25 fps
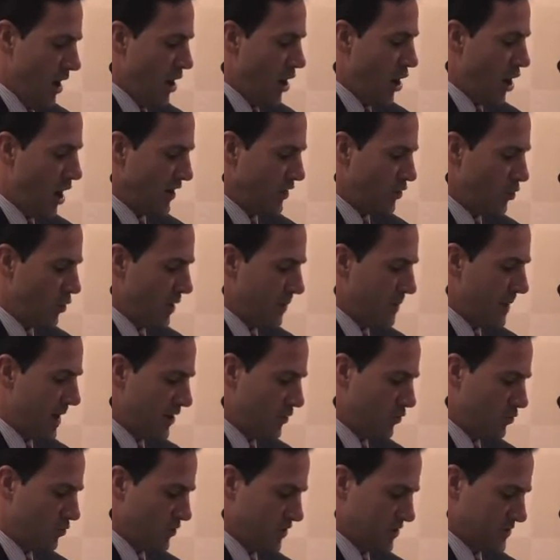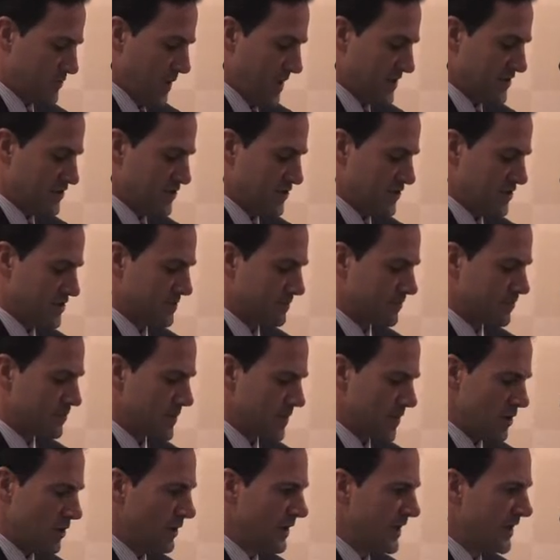ongoing medical expenses,
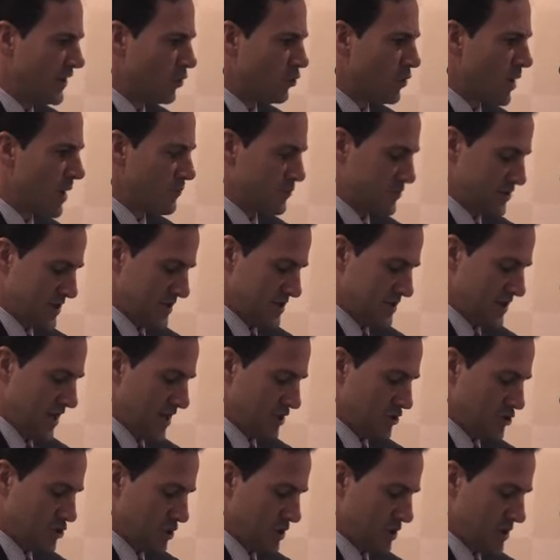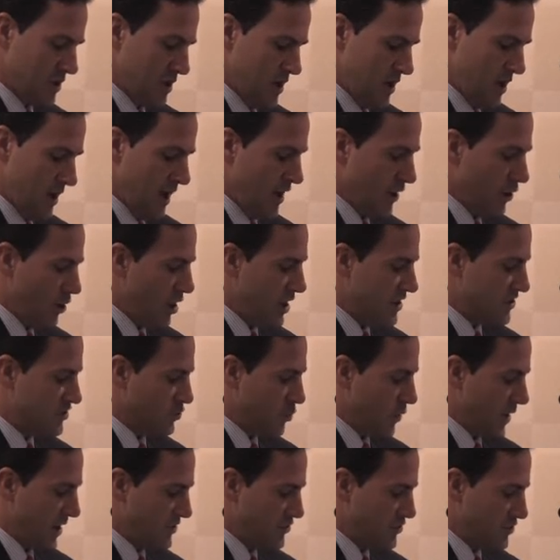legal representation, and lost
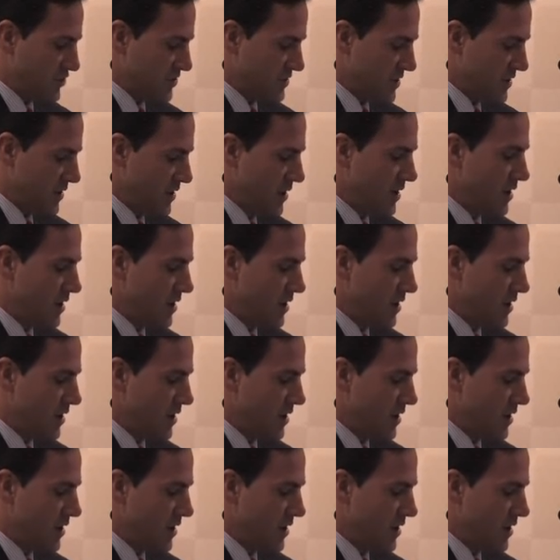wages.